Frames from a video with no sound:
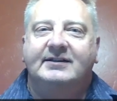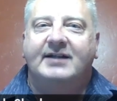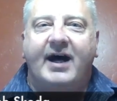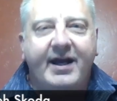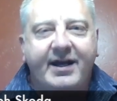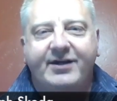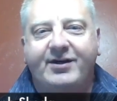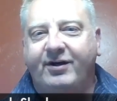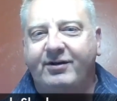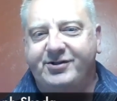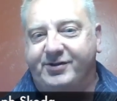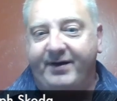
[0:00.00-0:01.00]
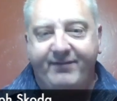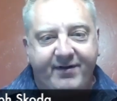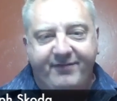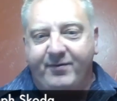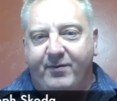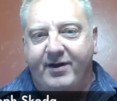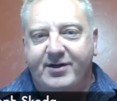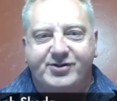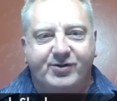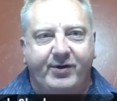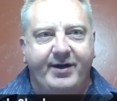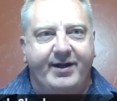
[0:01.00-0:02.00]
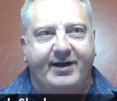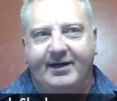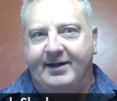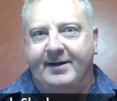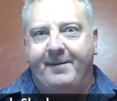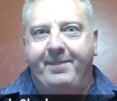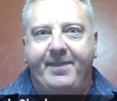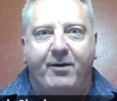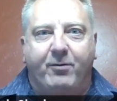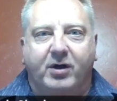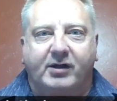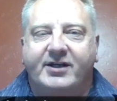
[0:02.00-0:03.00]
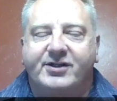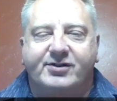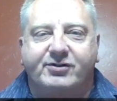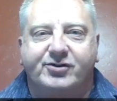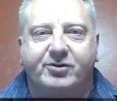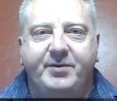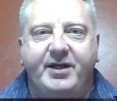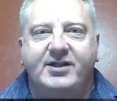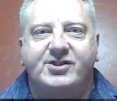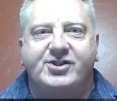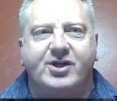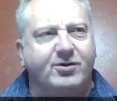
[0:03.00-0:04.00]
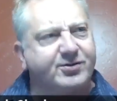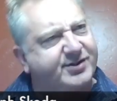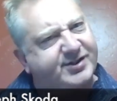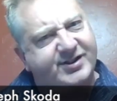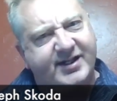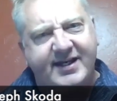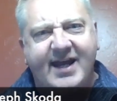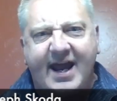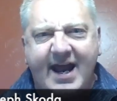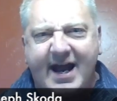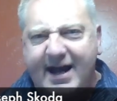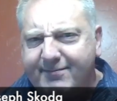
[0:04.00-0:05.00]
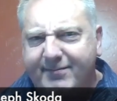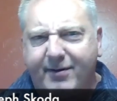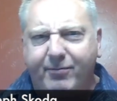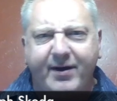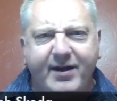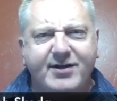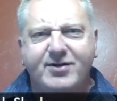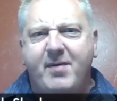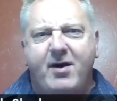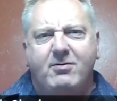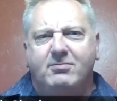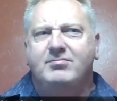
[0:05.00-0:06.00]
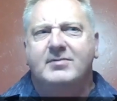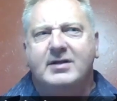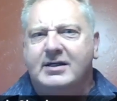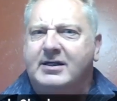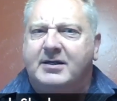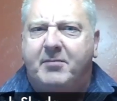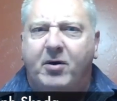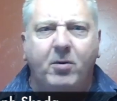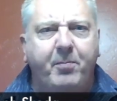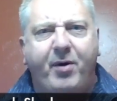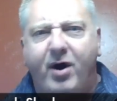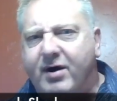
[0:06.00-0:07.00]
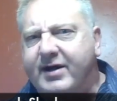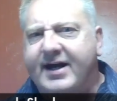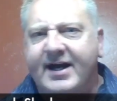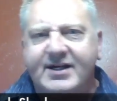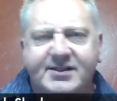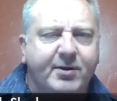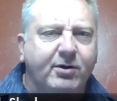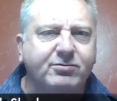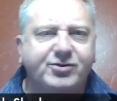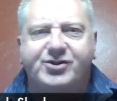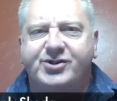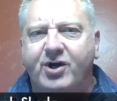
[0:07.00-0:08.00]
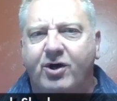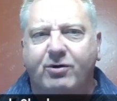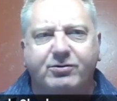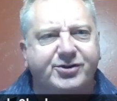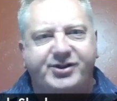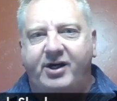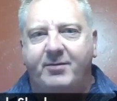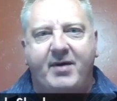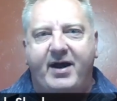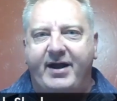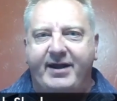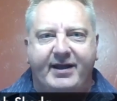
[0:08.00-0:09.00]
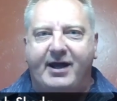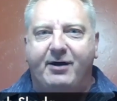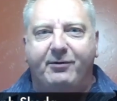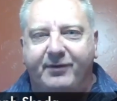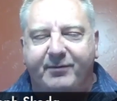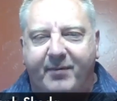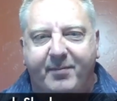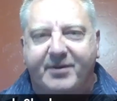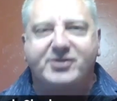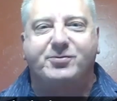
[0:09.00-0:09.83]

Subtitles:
I encourage you, even if you want to join a network like Social Media Shows and say, yeah, I'm ready to do my own podcast, my own show, share my best